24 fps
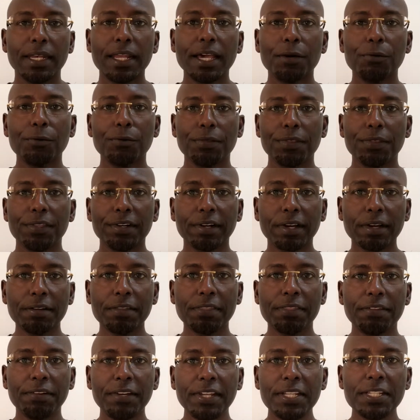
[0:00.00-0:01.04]
Now, there are
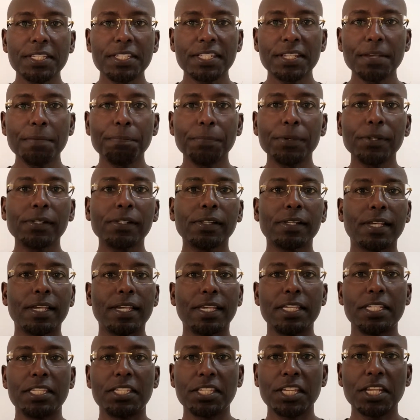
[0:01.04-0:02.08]
three simple,
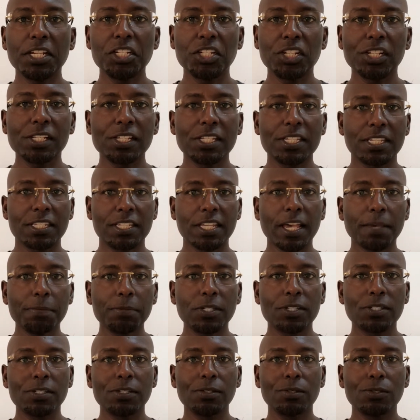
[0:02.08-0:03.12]
essential
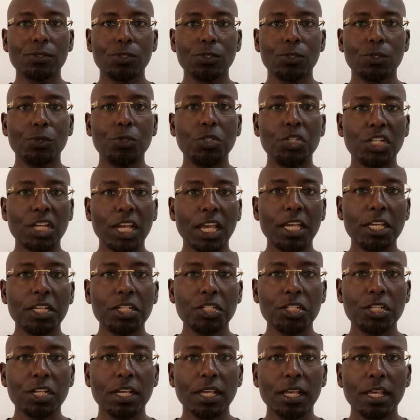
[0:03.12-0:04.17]
steps to
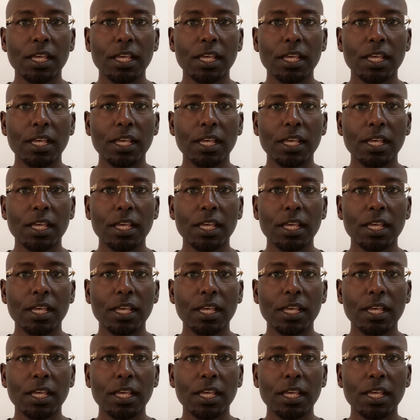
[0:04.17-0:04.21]
change